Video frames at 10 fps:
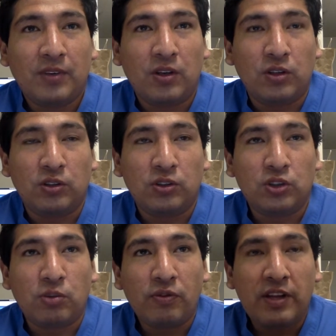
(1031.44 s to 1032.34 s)
Or
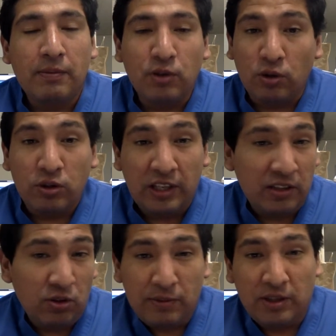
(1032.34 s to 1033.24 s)
some of them don't
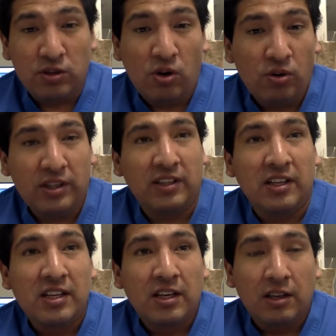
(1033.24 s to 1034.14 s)
even know that
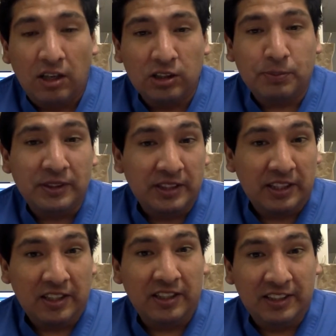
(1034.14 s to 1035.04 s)
hospice
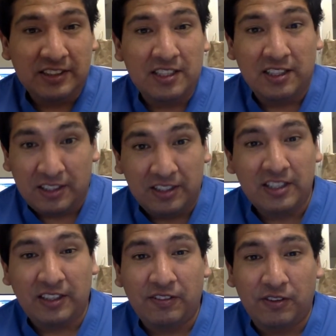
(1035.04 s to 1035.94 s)
care is an
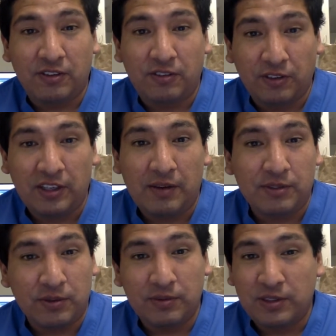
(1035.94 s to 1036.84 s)
alternative for them.
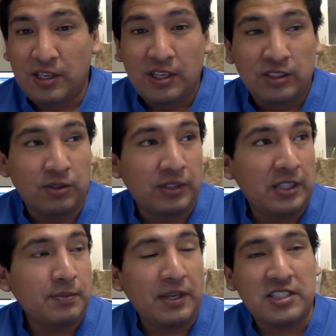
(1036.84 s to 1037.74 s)

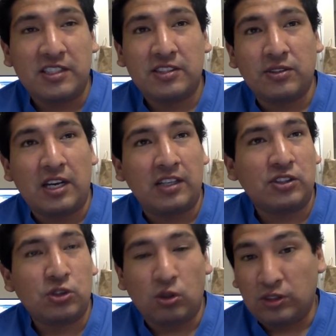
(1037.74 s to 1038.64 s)
Sometimes patients are
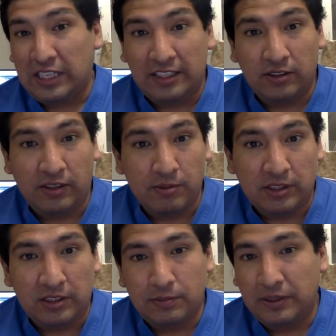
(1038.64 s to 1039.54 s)
so tired of
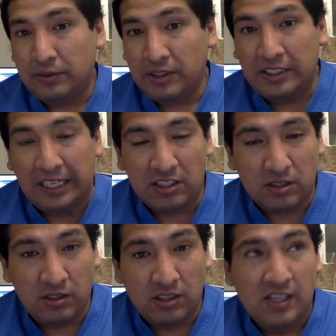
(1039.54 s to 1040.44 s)
chemotherapy and
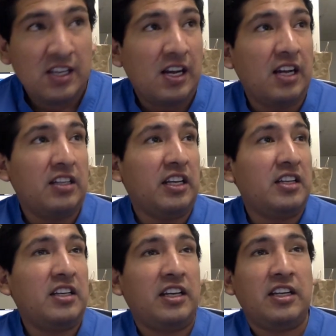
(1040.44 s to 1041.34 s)
radiation, and then
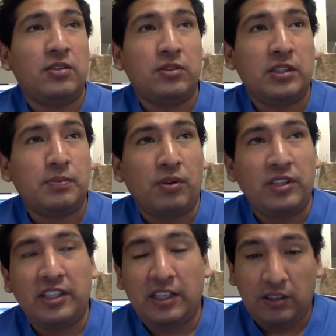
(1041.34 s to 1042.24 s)
they get to this point
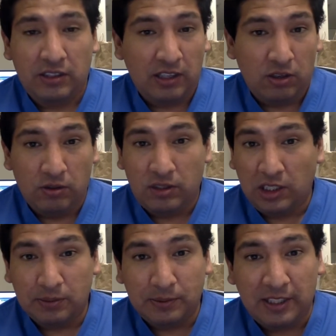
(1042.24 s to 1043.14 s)
that they come
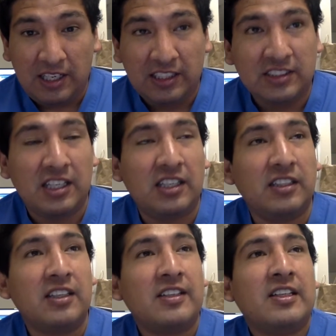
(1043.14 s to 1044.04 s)
hospitalized, and
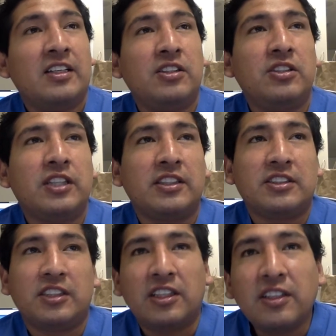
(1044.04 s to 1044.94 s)
you said,
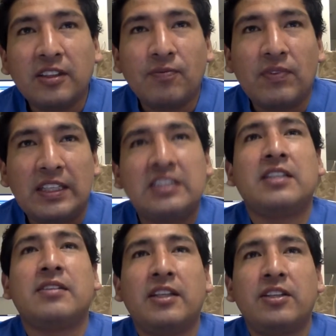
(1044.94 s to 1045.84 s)
sir, it
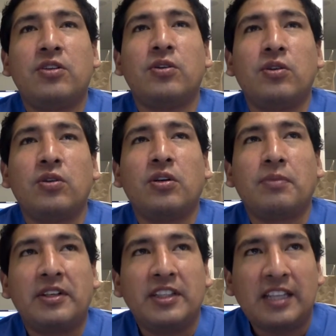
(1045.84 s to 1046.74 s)
seems like you're
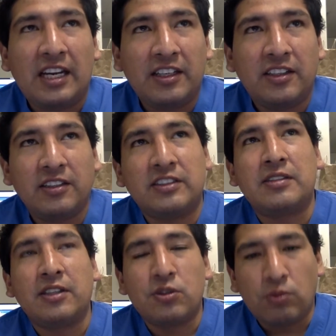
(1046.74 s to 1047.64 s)
very tired, it
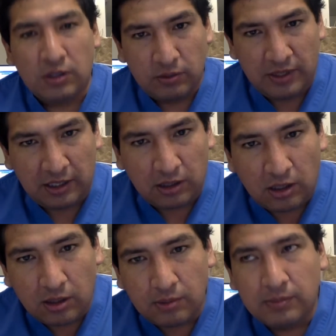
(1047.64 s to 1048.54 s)
seems like you want to be at
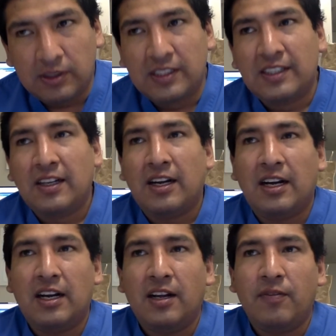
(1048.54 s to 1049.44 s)
home,
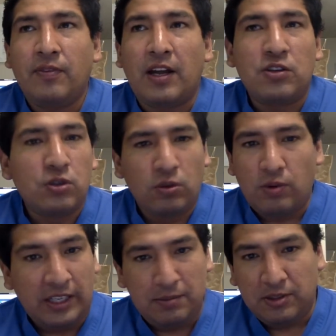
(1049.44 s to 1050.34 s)
and you don't
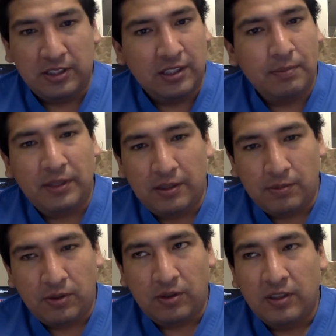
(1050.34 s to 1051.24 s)
want chemotherapy
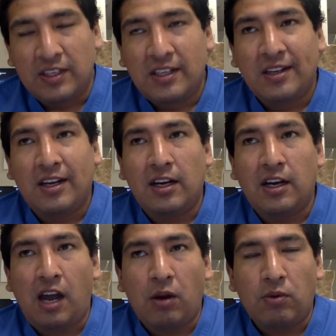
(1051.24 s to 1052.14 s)
anymore.
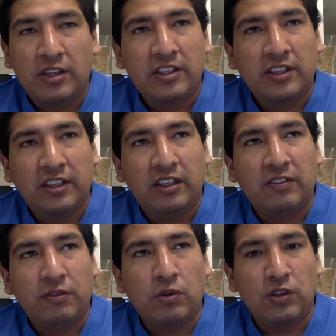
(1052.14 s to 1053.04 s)
I wonder
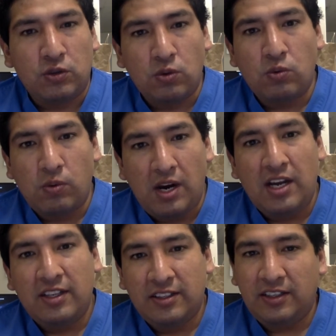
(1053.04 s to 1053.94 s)
if what you
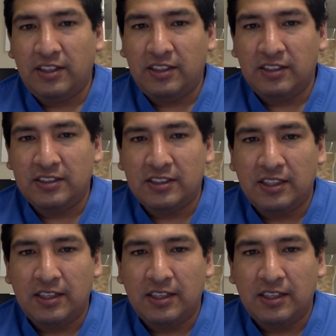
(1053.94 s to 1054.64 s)
want is